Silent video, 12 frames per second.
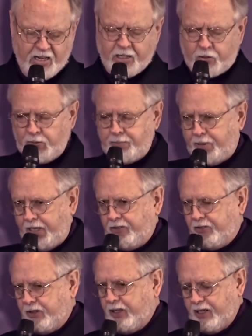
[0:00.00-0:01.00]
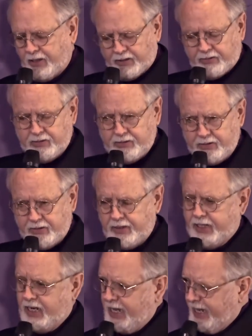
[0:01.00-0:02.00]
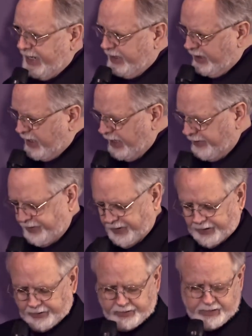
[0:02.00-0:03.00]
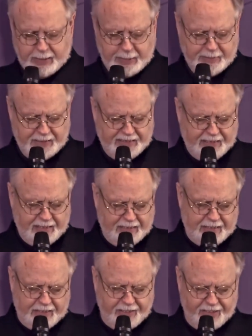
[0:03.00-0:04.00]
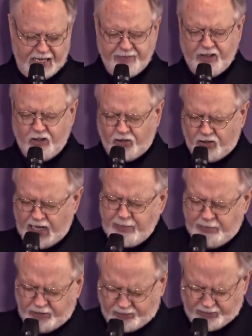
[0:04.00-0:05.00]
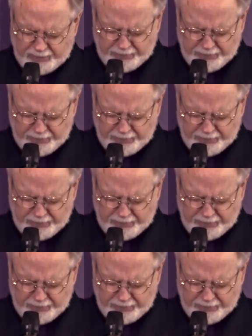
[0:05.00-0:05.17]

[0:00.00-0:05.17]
To replace the gear that I had light-fingered, the Navy shamelessly